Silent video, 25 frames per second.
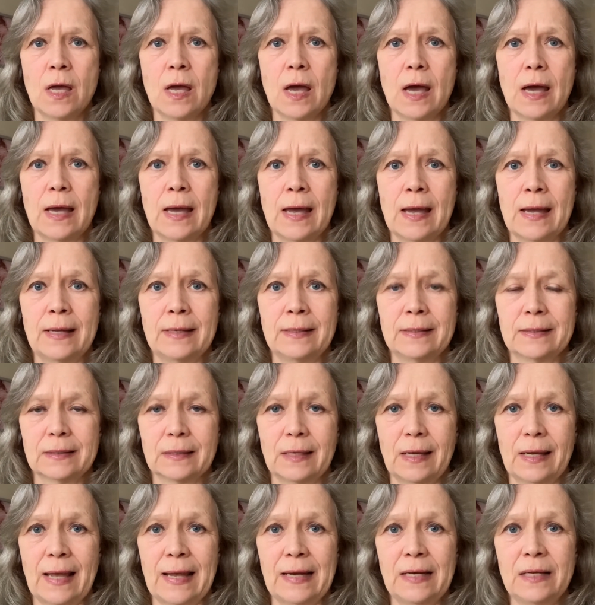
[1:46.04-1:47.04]
And
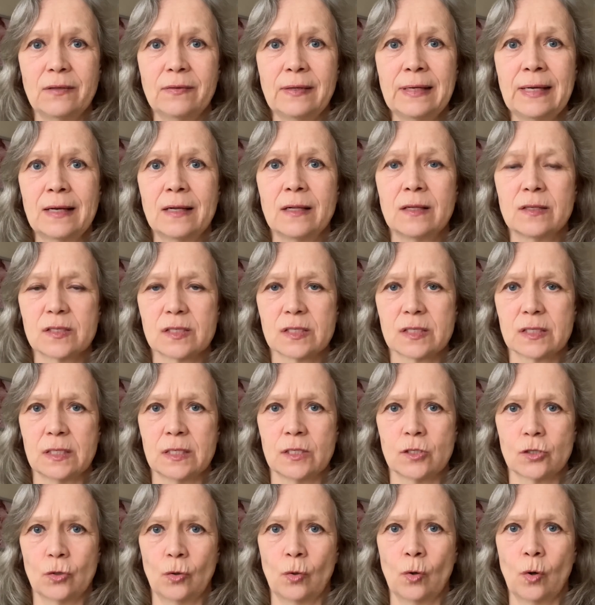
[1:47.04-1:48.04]
anything else
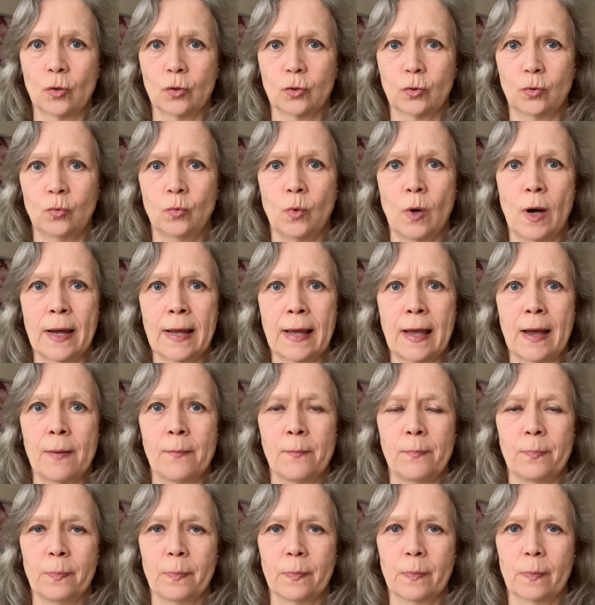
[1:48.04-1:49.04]
is not who I am.